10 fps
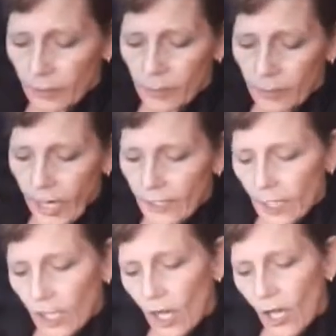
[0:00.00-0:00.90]
bit ratty,
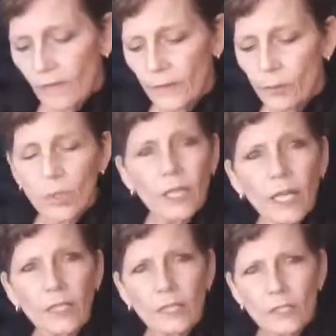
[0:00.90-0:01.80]
I often will
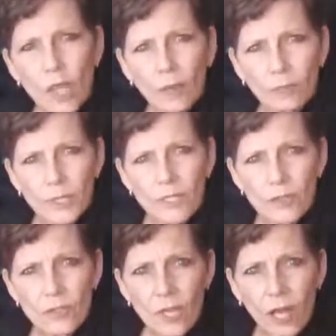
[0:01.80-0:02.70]
cut the top
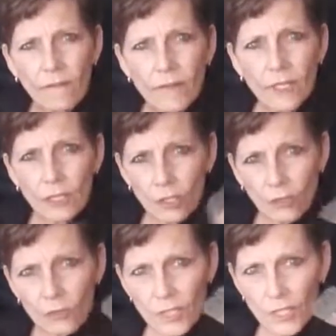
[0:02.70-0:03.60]
bristles off,
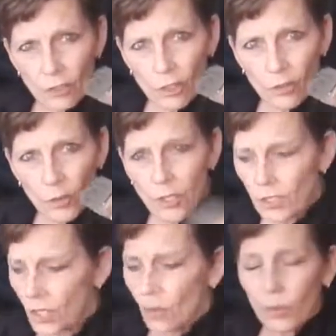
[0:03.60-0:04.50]
use it
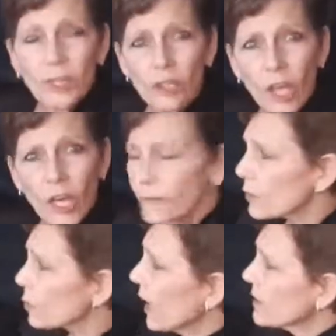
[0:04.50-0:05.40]
short with a lot of the
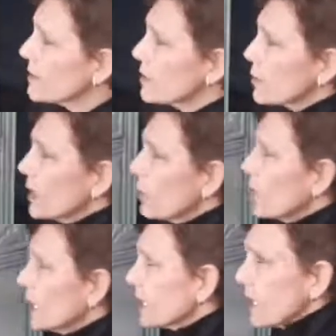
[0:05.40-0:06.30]
waxes where I
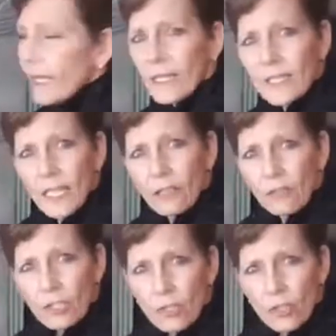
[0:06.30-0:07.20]
want to get it down
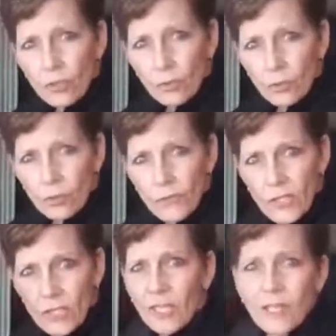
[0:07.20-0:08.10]
into the
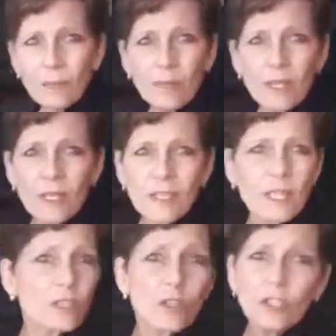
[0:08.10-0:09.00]
grooves because
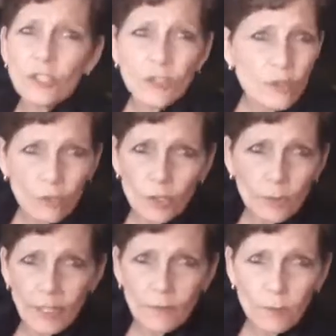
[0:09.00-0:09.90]
that's going to destroy
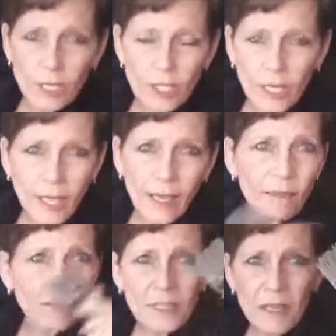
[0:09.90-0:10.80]
whatever brush I
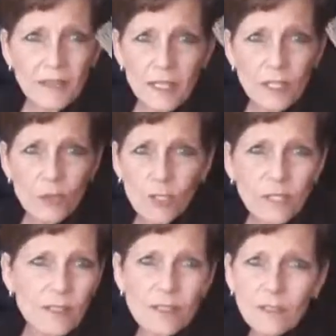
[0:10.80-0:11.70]
have. And these
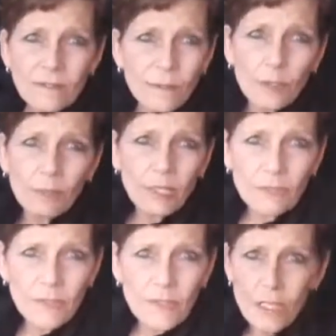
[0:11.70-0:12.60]
ones for a buck
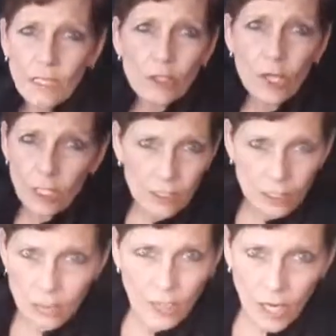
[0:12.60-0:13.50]
50 each, I can
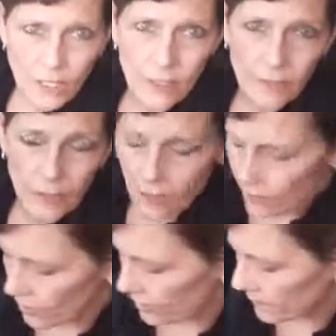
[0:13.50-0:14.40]
just toss if I need to.